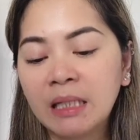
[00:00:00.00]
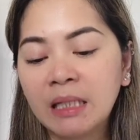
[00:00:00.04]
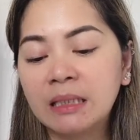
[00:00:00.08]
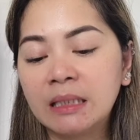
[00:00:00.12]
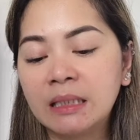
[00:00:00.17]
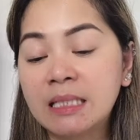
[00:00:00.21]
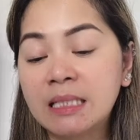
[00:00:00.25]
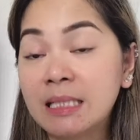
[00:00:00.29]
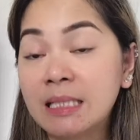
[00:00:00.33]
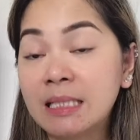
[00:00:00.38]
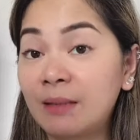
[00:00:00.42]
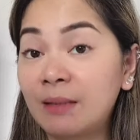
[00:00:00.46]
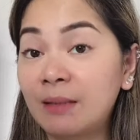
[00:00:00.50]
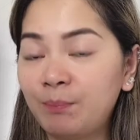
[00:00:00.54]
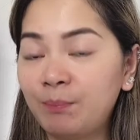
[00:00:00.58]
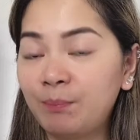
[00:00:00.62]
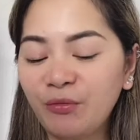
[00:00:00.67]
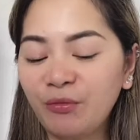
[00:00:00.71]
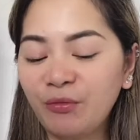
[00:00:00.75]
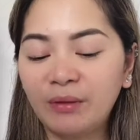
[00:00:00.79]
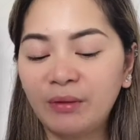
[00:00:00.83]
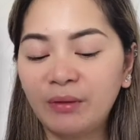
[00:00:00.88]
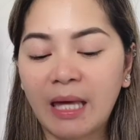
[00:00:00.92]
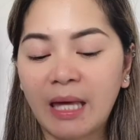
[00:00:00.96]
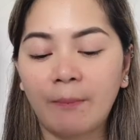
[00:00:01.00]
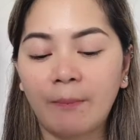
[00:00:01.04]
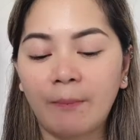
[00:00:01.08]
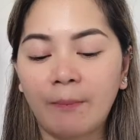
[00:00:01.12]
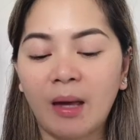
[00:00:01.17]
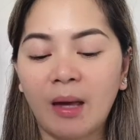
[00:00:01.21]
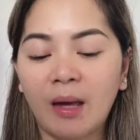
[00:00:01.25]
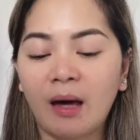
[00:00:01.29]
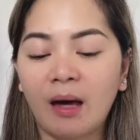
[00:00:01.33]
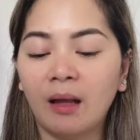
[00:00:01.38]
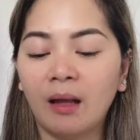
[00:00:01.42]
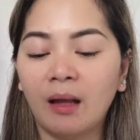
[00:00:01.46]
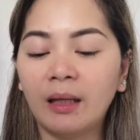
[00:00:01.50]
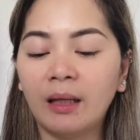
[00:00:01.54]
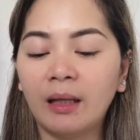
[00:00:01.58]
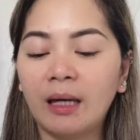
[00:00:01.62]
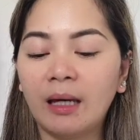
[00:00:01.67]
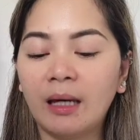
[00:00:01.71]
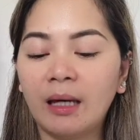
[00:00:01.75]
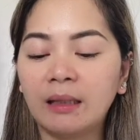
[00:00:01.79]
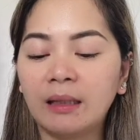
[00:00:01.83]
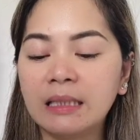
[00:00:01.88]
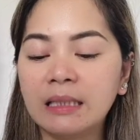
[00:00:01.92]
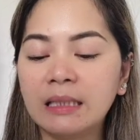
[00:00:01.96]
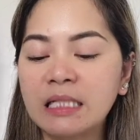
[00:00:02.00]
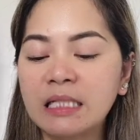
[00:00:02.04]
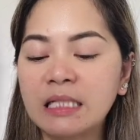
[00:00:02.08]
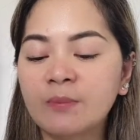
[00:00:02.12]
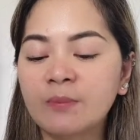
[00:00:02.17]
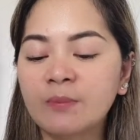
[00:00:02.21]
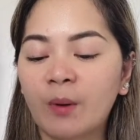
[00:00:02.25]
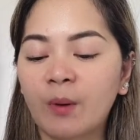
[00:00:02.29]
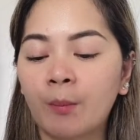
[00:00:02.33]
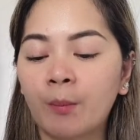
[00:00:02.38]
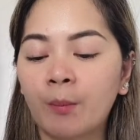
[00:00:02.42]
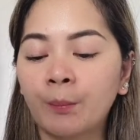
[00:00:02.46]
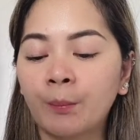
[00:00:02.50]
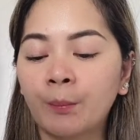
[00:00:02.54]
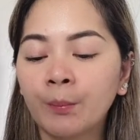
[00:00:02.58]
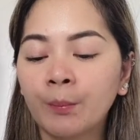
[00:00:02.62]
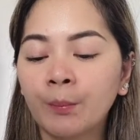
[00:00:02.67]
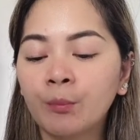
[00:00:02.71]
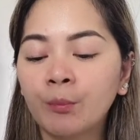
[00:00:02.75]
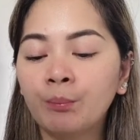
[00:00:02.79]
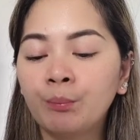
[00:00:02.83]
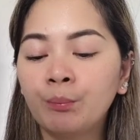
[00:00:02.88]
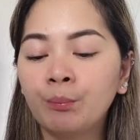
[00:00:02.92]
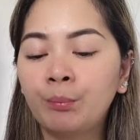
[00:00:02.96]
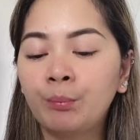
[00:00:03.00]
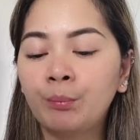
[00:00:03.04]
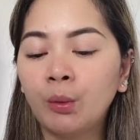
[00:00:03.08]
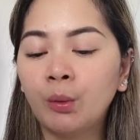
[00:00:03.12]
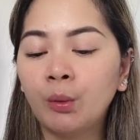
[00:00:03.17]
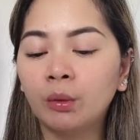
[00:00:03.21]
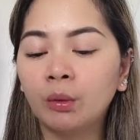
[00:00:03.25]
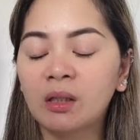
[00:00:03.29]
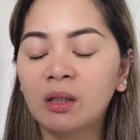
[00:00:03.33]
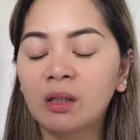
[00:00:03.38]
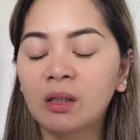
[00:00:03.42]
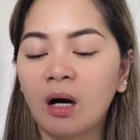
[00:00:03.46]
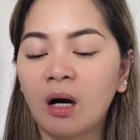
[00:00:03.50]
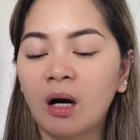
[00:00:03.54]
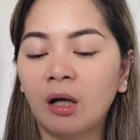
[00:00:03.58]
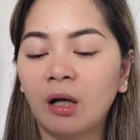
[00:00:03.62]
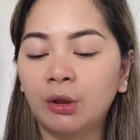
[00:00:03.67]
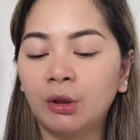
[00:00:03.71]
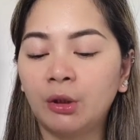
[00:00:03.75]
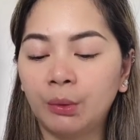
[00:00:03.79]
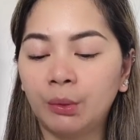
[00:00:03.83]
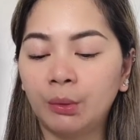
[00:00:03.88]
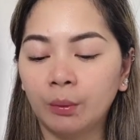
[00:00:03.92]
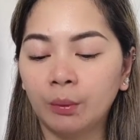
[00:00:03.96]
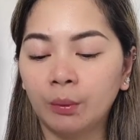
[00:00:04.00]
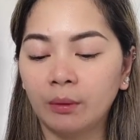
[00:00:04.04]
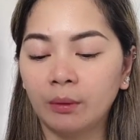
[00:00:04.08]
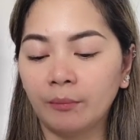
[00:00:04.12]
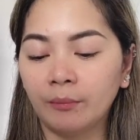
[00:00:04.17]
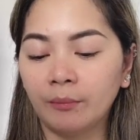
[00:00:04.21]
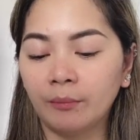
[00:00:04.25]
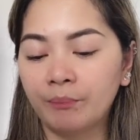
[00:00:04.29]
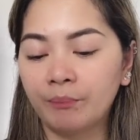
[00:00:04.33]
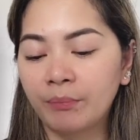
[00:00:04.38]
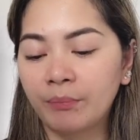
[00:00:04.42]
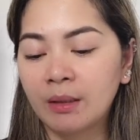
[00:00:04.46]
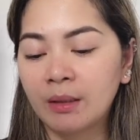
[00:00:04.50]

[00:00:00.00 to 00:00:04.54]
This is in 50 ml and this is from Pyunkang Yule.